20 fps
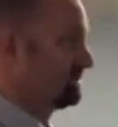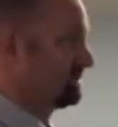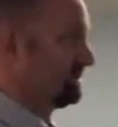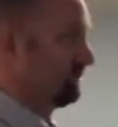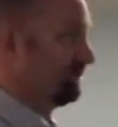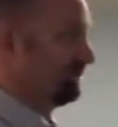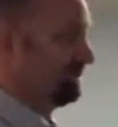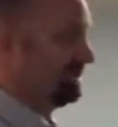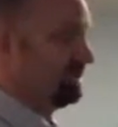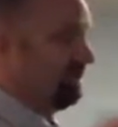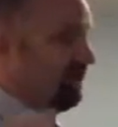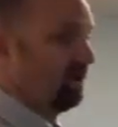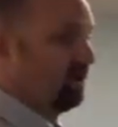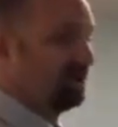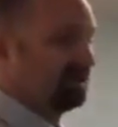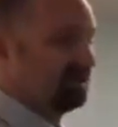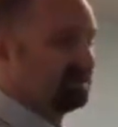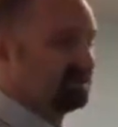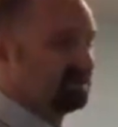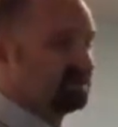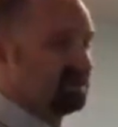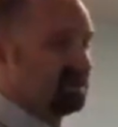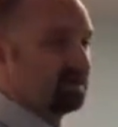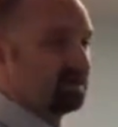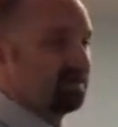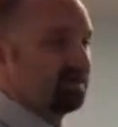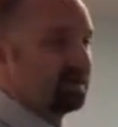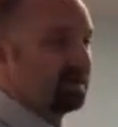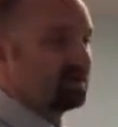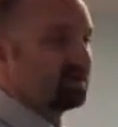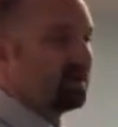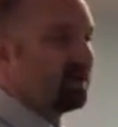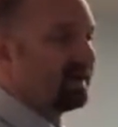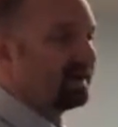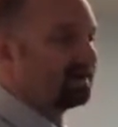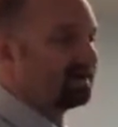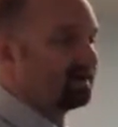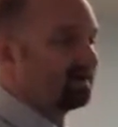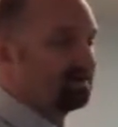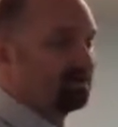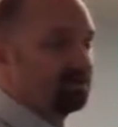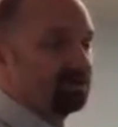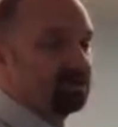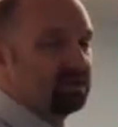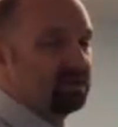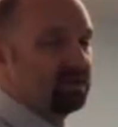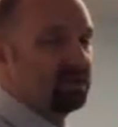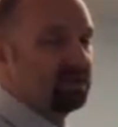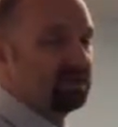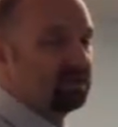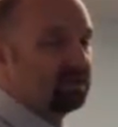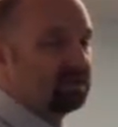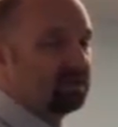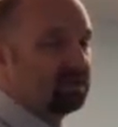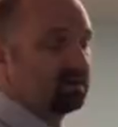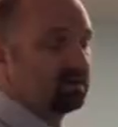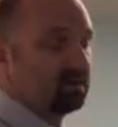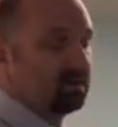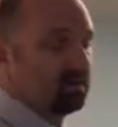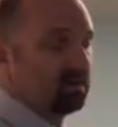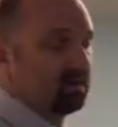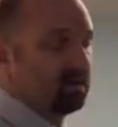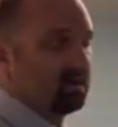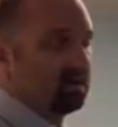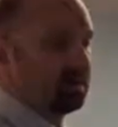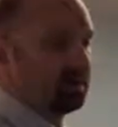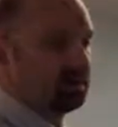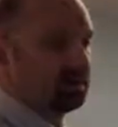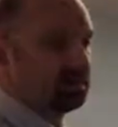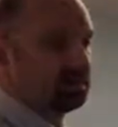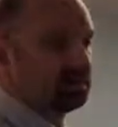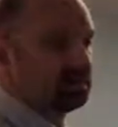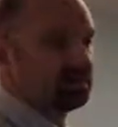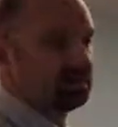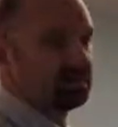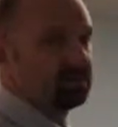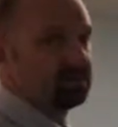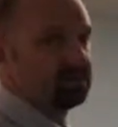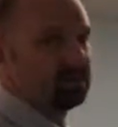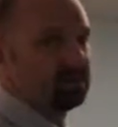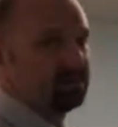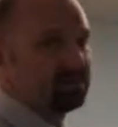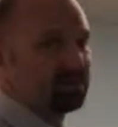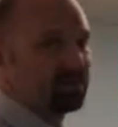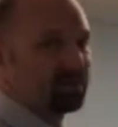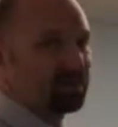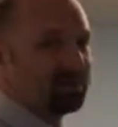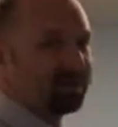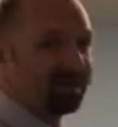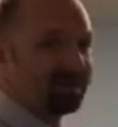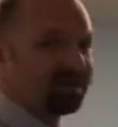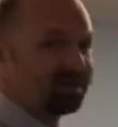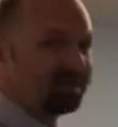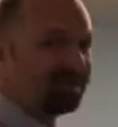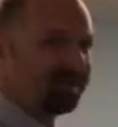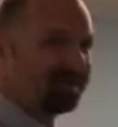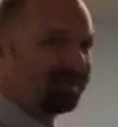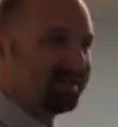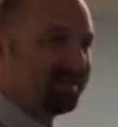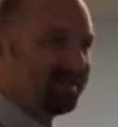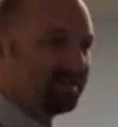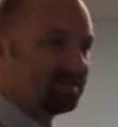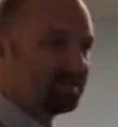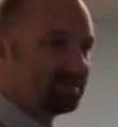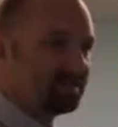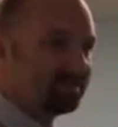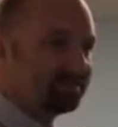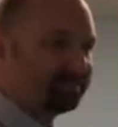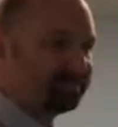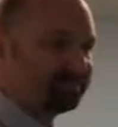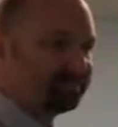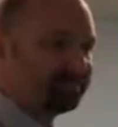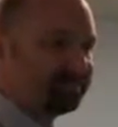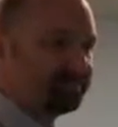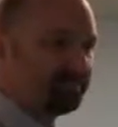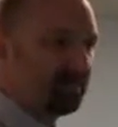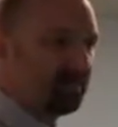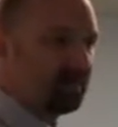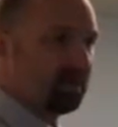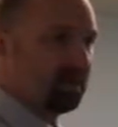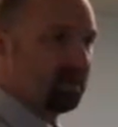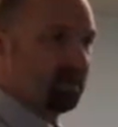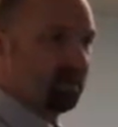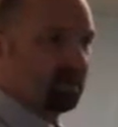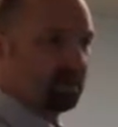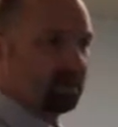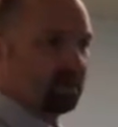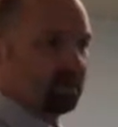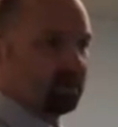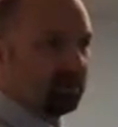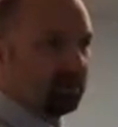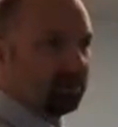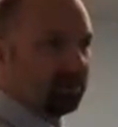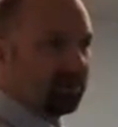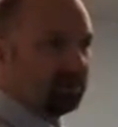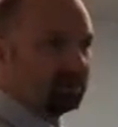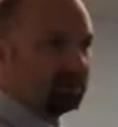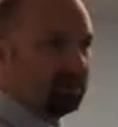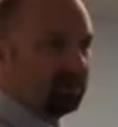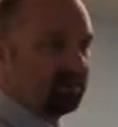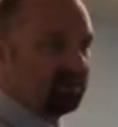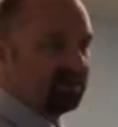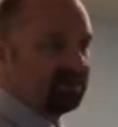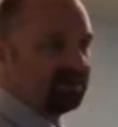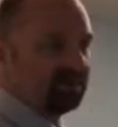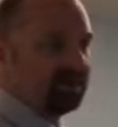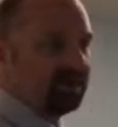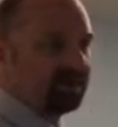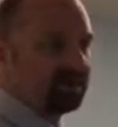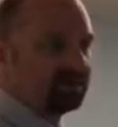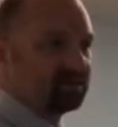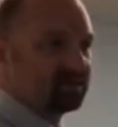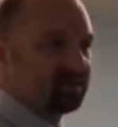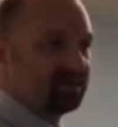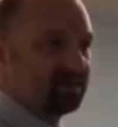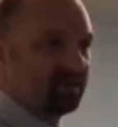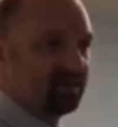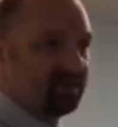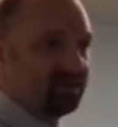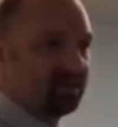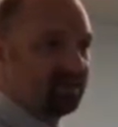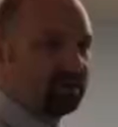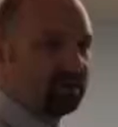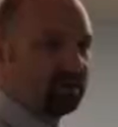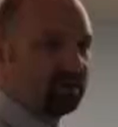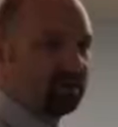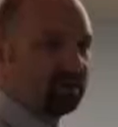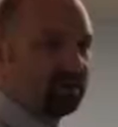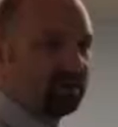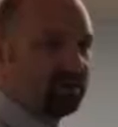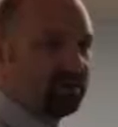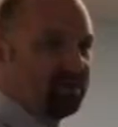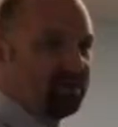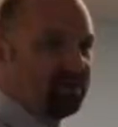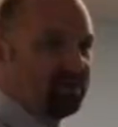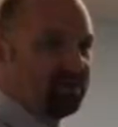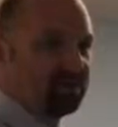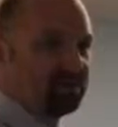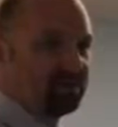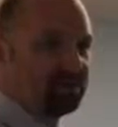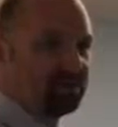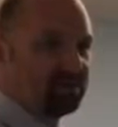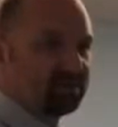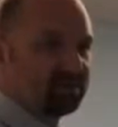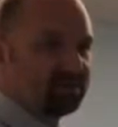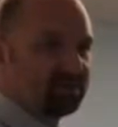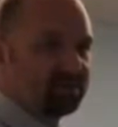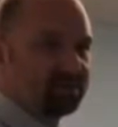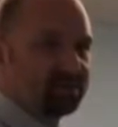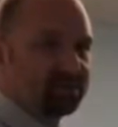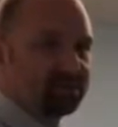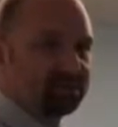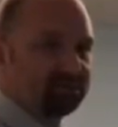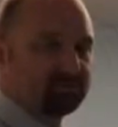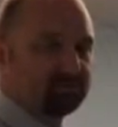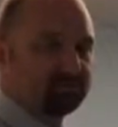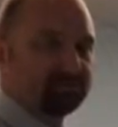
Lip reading: So it really opens up our classroom beyond just here at 2910 Haskell. We're going to go back down this back stairway and then we'll do the downstairs tour.